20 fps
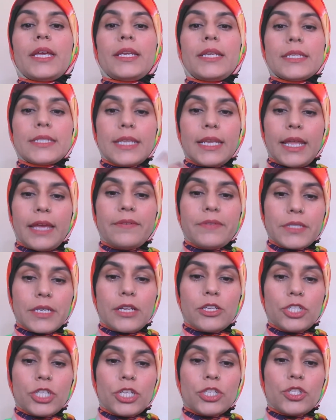It is a
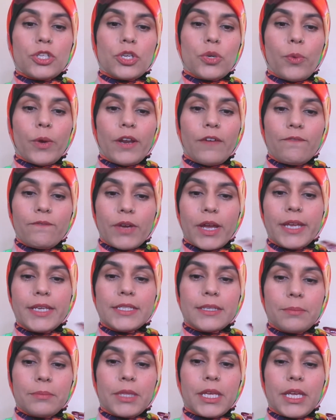lifestyle change. So you want to find
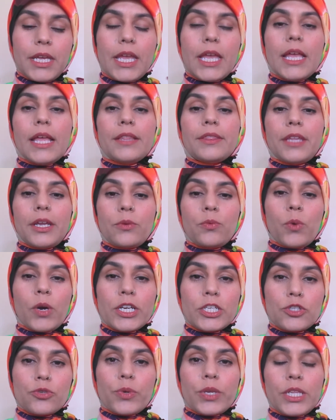something that
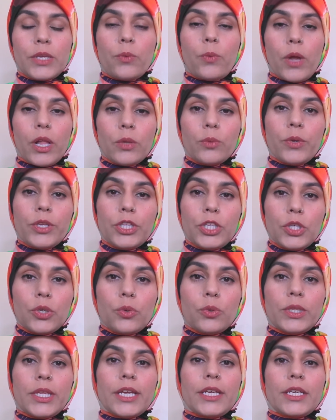works really well with
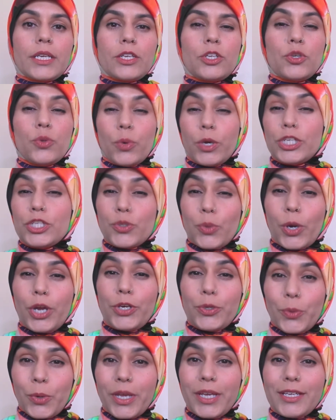you, that you enjoy
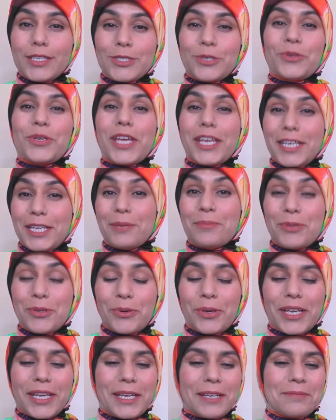doing, so you can keep
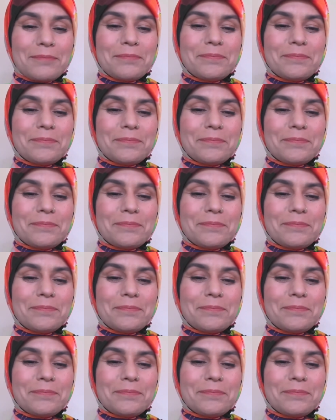doing it.